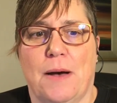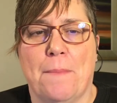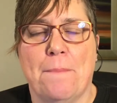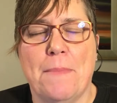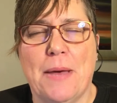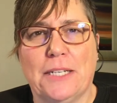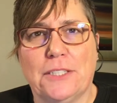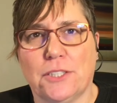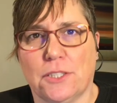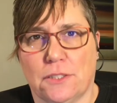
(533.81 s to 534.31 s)

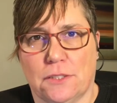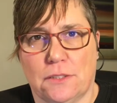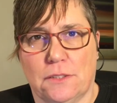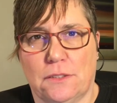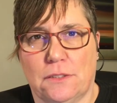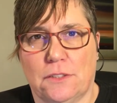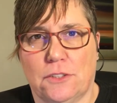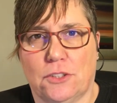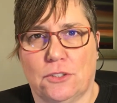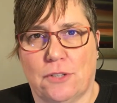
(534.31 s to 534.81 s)

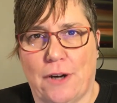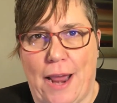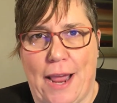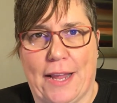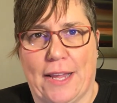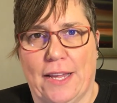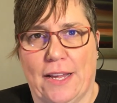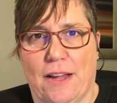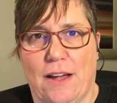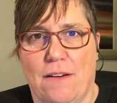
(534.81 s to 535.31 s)
mental
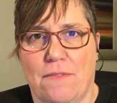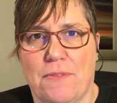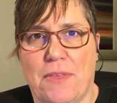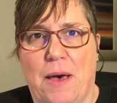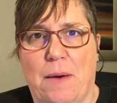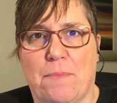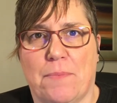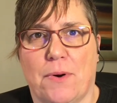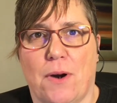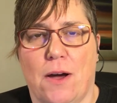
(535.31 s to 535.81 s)
tracking of
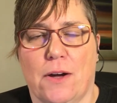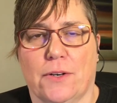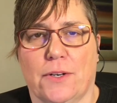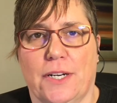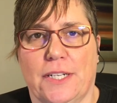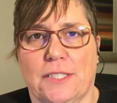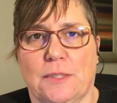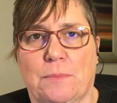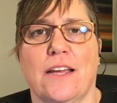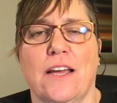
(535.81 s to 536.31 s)
that
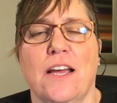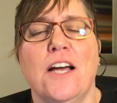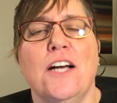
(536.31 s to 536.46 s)
progress.